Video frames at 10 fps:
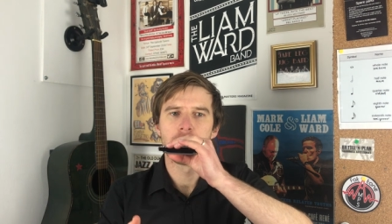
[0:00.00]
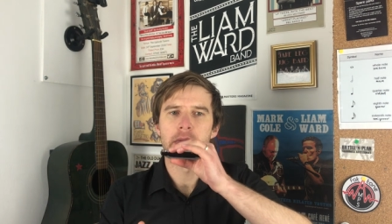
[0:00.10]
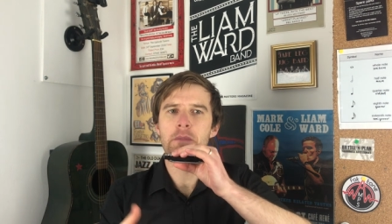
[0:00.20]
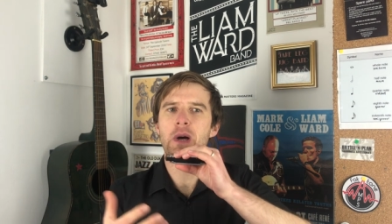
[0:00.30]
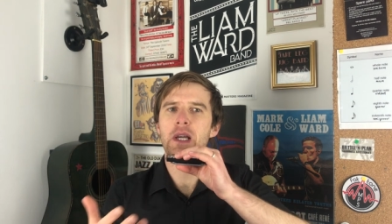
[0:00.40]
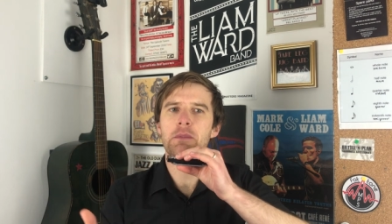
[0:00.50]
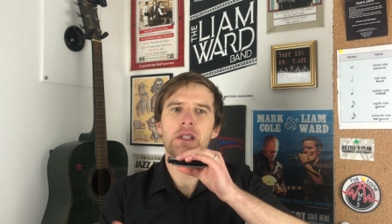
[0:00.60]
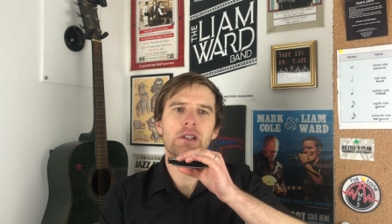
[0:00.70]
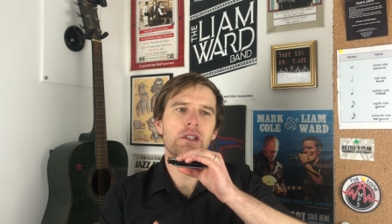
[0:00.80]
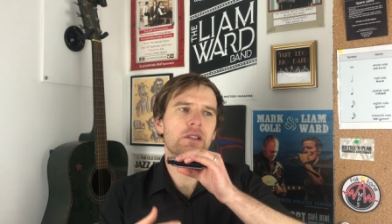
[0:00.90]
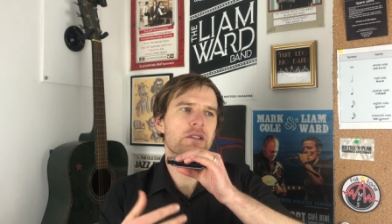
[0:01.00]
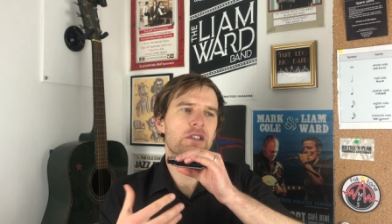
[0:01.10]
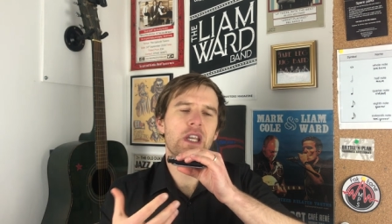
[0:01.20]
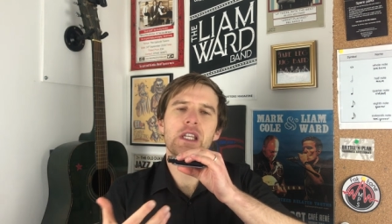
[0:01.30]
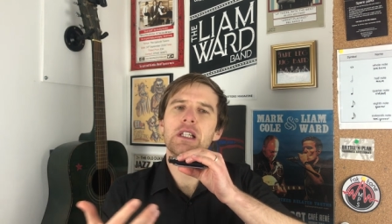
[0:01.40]
it might be that,
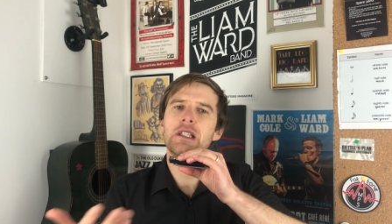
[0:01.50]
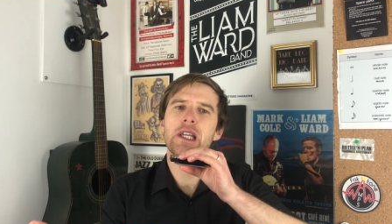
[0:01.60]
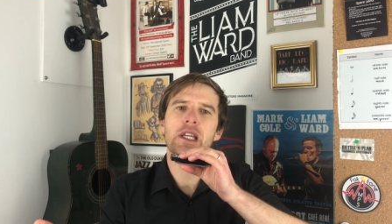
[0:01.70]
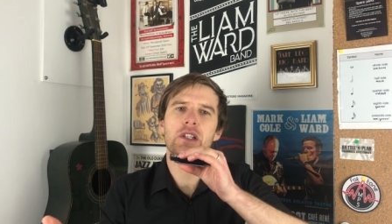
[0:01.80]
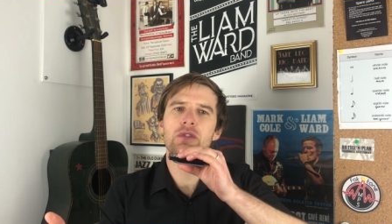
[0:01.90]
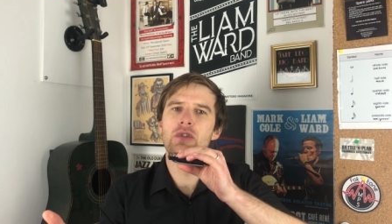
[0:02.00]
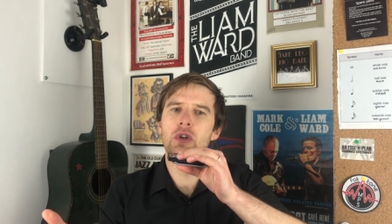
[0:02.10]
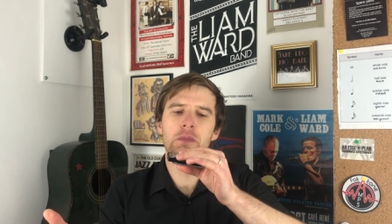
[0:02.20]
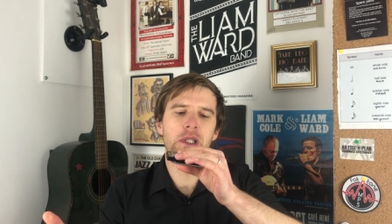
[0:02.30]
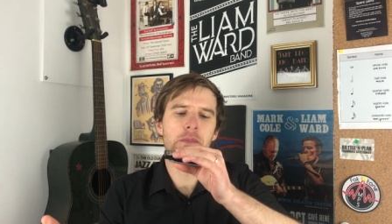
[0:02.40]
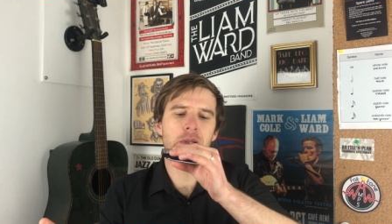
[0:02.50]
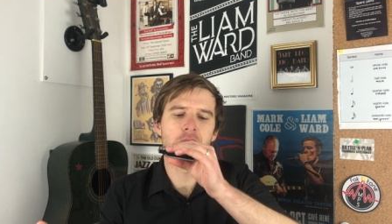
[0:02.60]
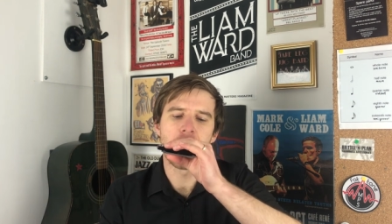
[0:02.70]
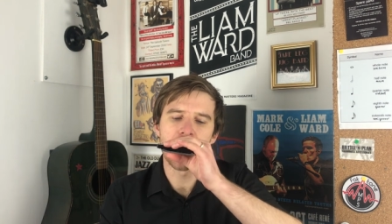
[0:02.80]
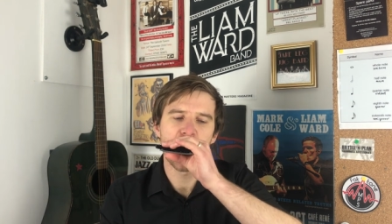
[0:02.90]
say in a lick you'd normally
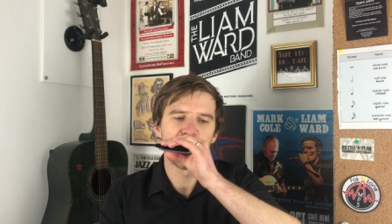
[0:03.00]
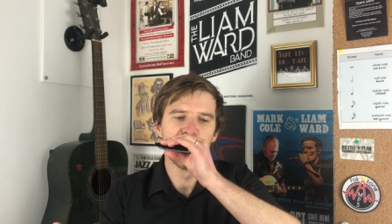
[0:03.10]
play,